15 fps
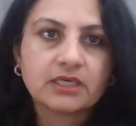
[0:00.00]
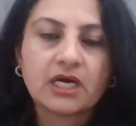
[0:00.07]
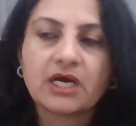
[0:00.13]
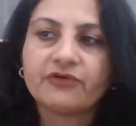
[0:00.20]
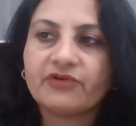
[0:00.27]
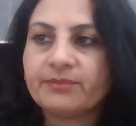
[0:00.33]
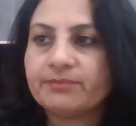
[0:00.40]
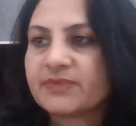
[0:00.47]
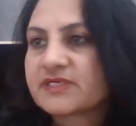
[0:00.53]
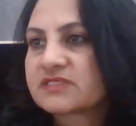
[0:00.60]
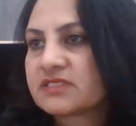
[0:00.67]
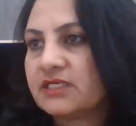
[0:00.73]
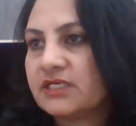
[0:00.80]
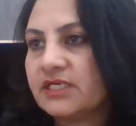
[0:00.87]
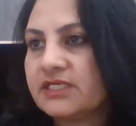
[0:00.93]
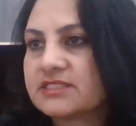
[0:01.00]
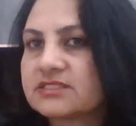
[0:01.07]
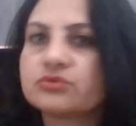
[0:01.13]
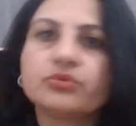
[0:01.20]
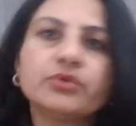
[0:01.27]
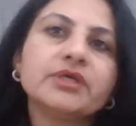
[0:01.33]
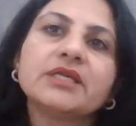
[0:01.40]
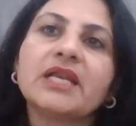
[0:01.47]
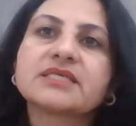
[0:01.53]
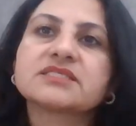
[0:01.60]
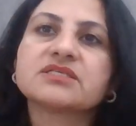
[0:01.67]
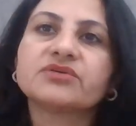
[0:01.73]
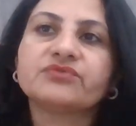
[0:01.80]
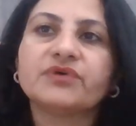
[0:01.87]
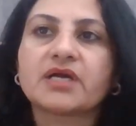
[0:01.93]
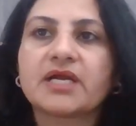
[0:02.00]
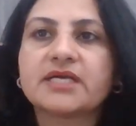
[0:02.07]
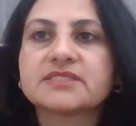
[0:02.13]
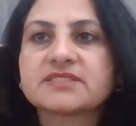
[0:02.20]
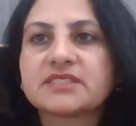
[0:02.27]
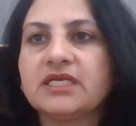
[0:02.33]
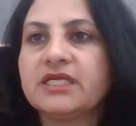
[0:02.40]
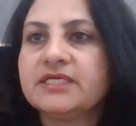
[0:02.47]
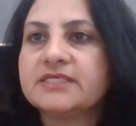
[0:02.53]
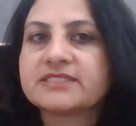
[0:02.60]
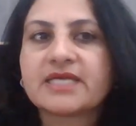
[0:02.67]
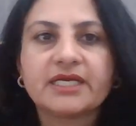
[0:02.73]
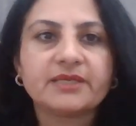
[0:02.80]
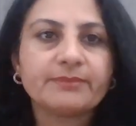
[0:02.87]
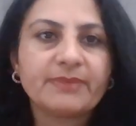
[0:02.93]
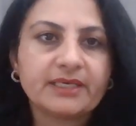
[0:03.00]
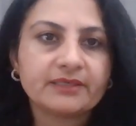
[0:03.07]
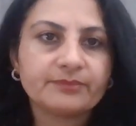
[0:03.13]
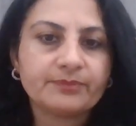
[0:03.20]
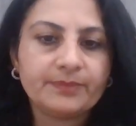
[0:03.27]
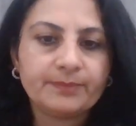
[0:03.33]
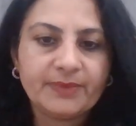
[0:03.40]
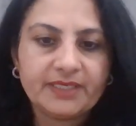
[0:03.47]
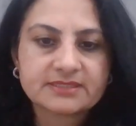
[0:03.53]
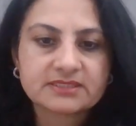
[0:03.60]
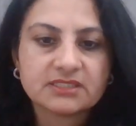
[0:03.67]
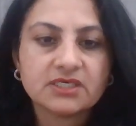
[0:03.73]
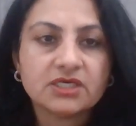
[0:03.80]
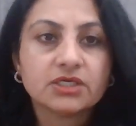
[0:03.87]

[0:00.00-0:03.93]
One person is doing lesser work and still he is getting better pays.